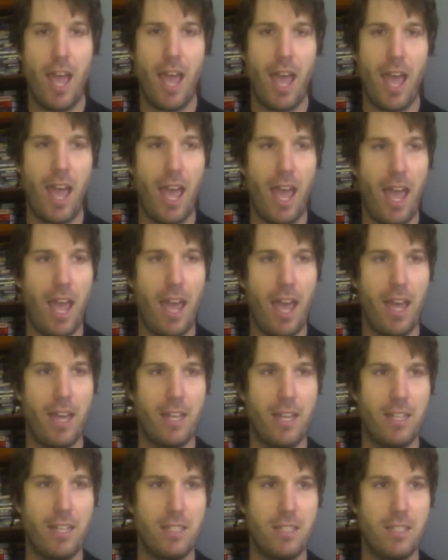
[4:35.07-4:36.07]

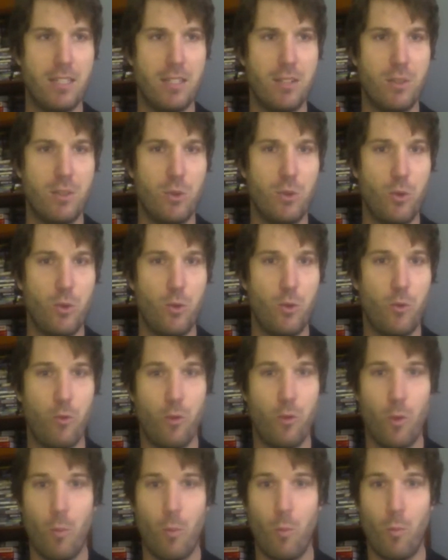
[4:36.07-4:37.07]
and
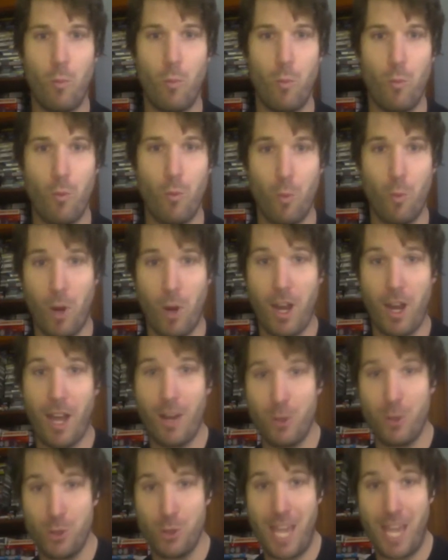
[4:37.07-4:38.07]
from from what I
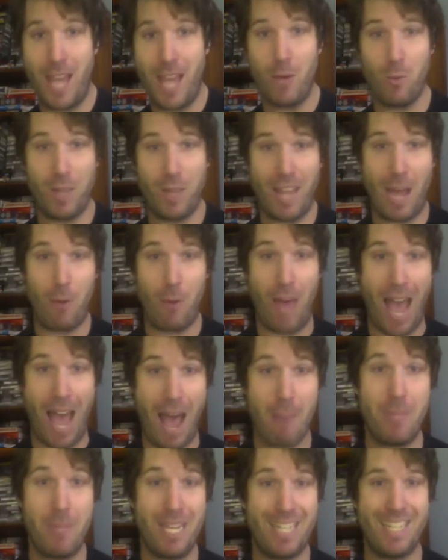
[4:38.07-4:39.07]
understand, when that
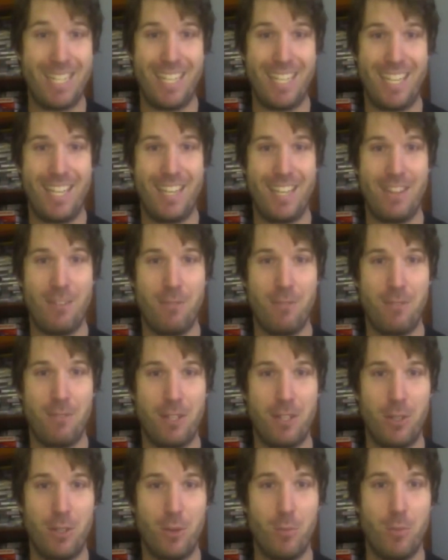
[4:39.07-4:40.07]
happened in the
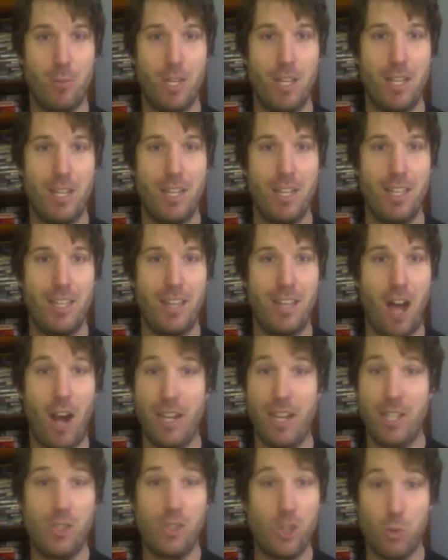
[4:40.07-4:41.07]
film,
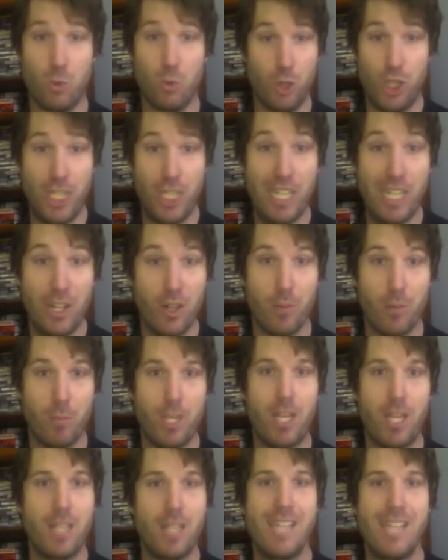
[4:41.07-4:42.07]
audiences would cheer
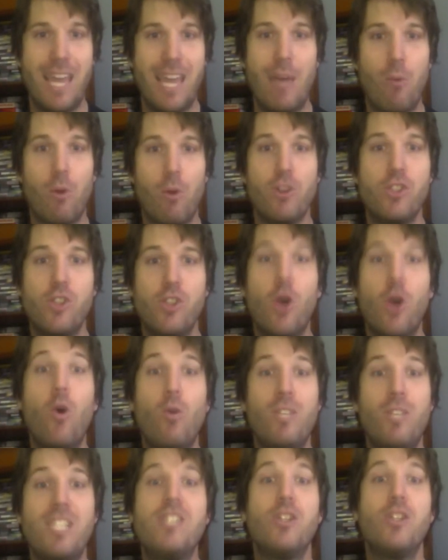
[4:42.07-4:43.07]
because they were
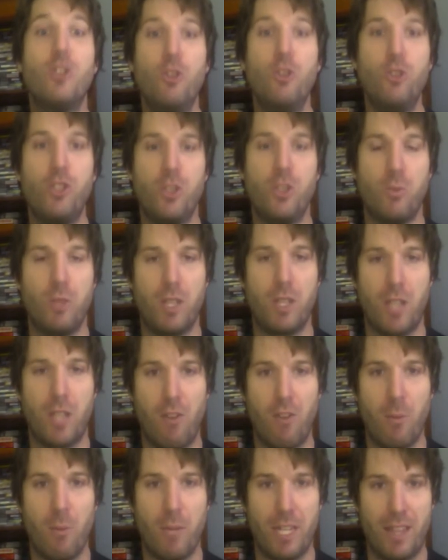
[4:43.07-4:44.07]
so disillusioned with the
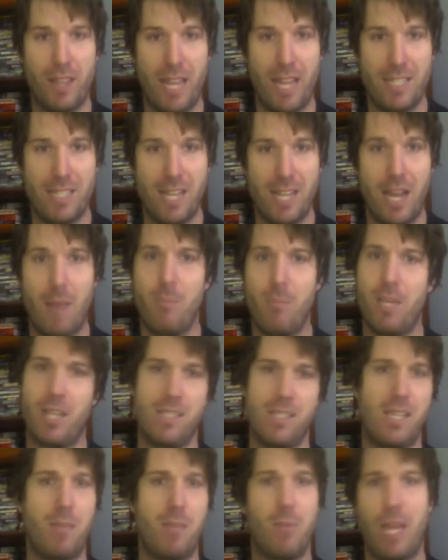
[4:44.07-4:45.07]
government at that time
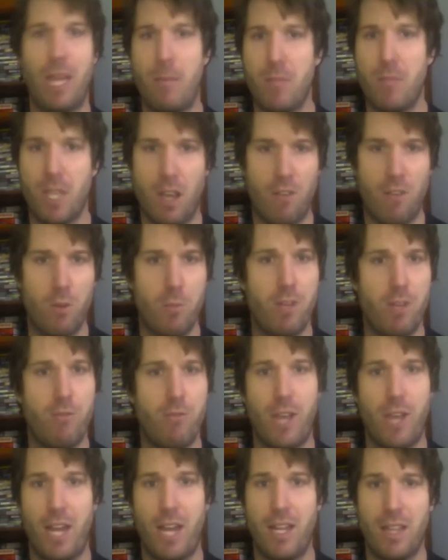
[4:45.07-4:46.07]
because they blamed the government
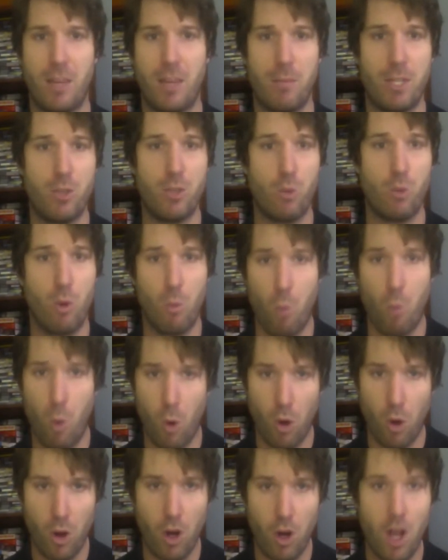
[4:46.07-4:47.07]
for getting them into a
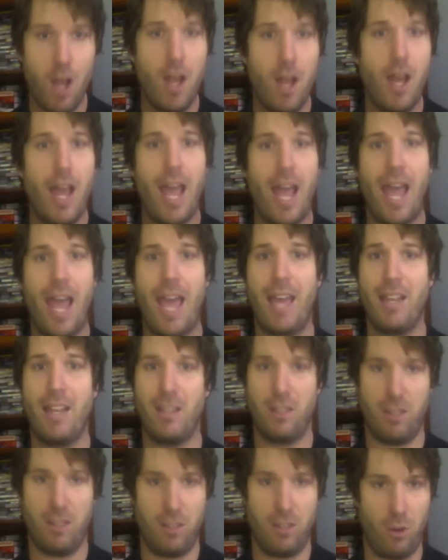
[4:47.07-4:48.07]
war,
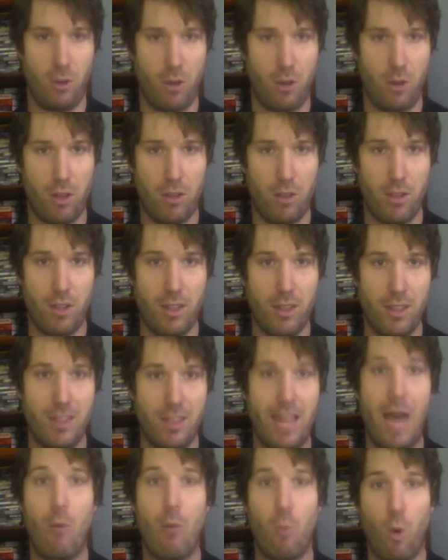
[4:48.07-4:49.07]
and you know
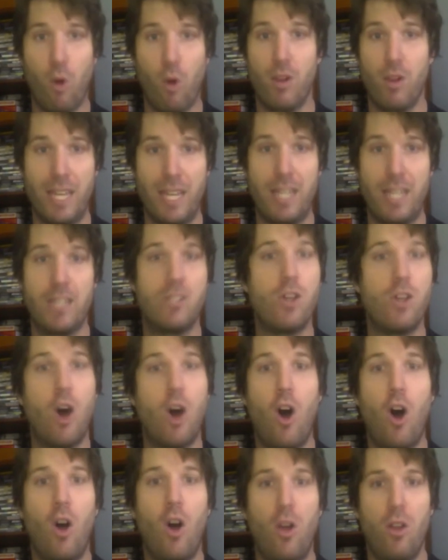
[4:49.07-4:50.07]
that war leading to
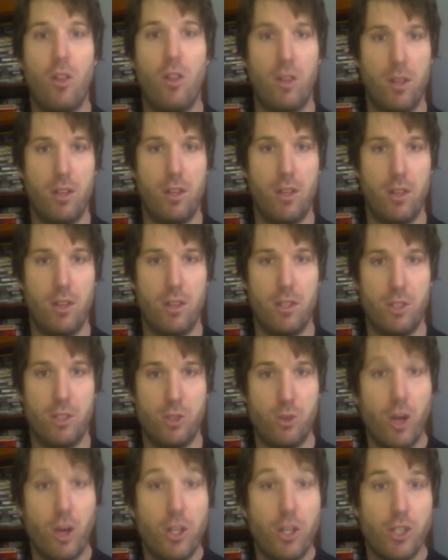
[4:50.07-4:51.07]
all the the
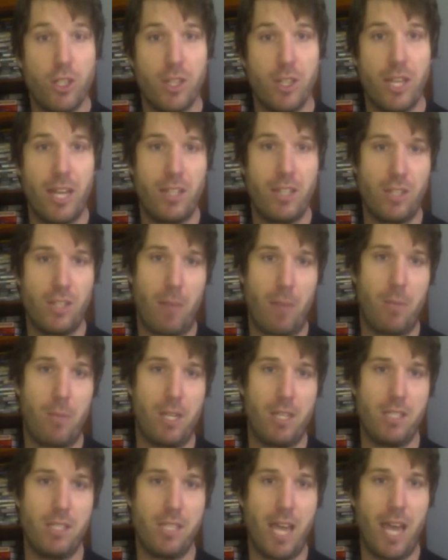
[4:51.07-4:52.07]
destruction that
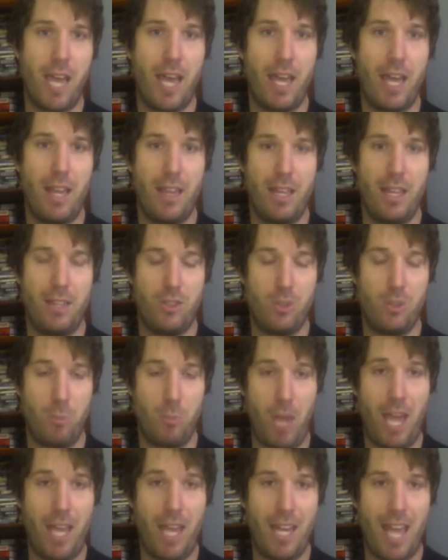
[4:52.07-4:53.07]
Japanese had that
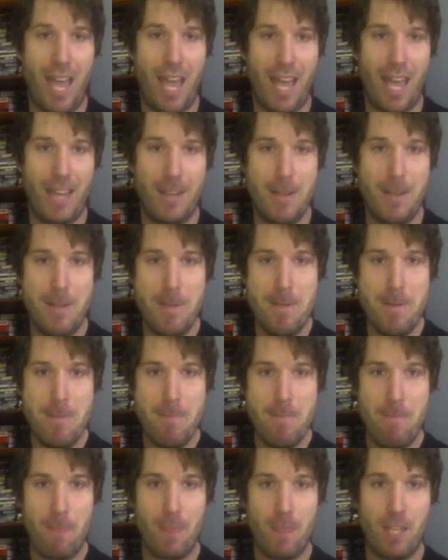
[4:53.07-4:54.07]
Japan had
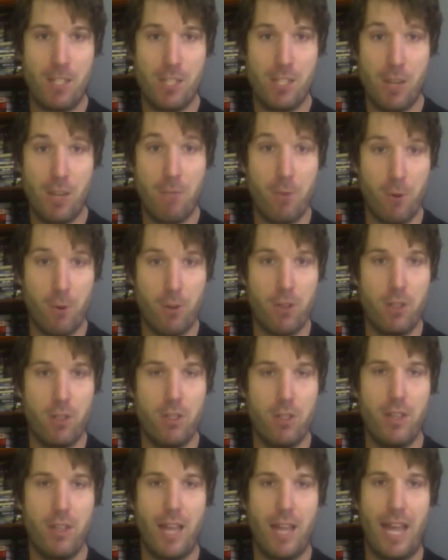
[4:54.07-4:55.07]
suffered
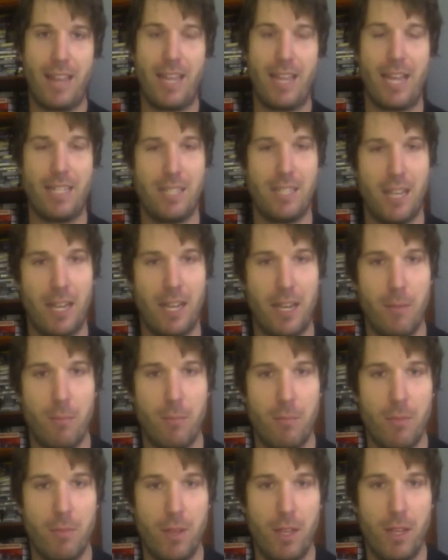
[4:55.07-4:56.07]
at that
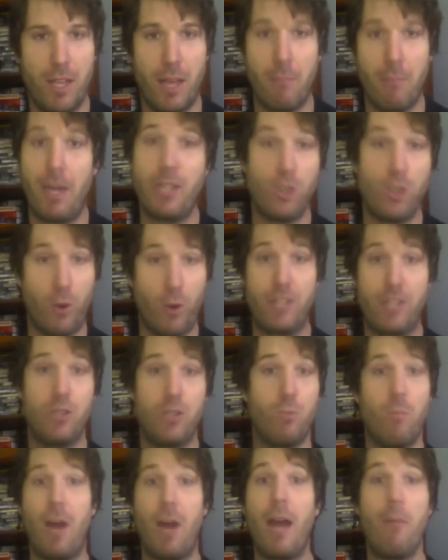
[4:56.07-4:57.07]
time. And mind you,
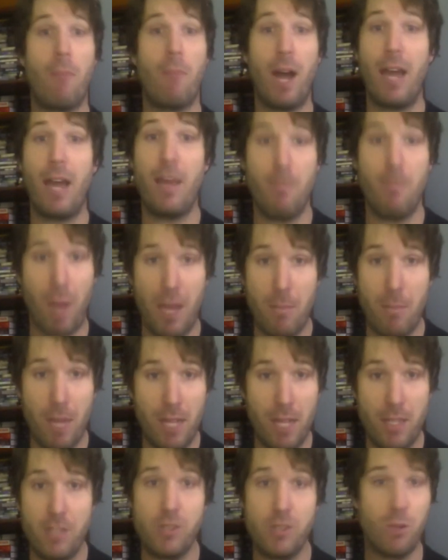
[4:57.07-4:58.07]
granted, my, my, my
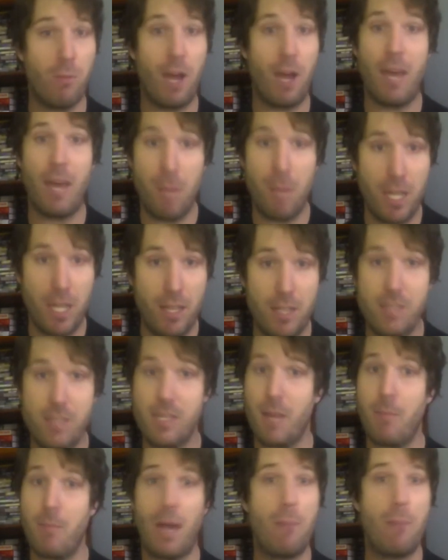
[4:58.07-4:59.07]
opinions are my
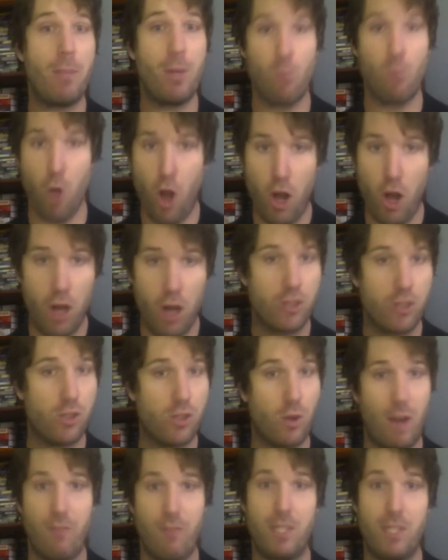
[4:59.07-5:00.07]
opinions. I might be wrong,
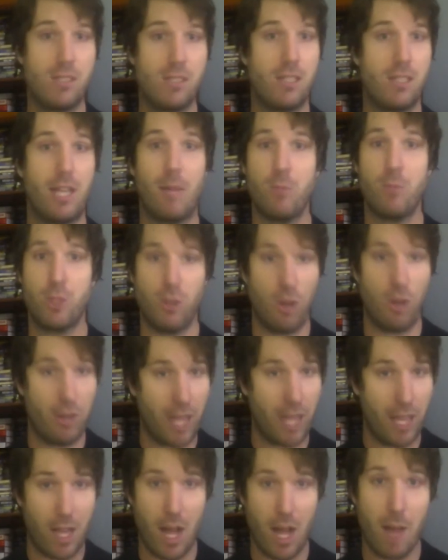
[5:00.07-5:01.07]
so obviously I'm sure I'll
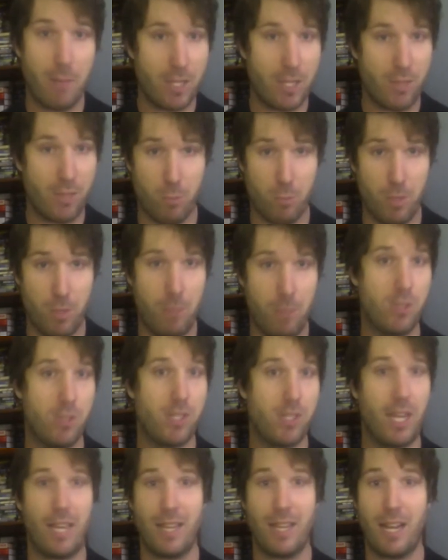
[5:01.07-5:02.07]
get comments from people
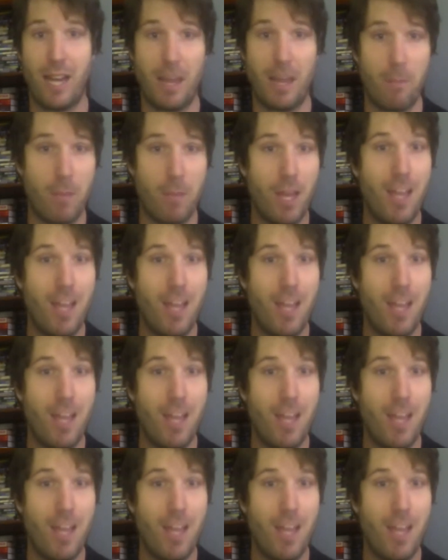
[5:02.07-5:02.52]
saying that I'm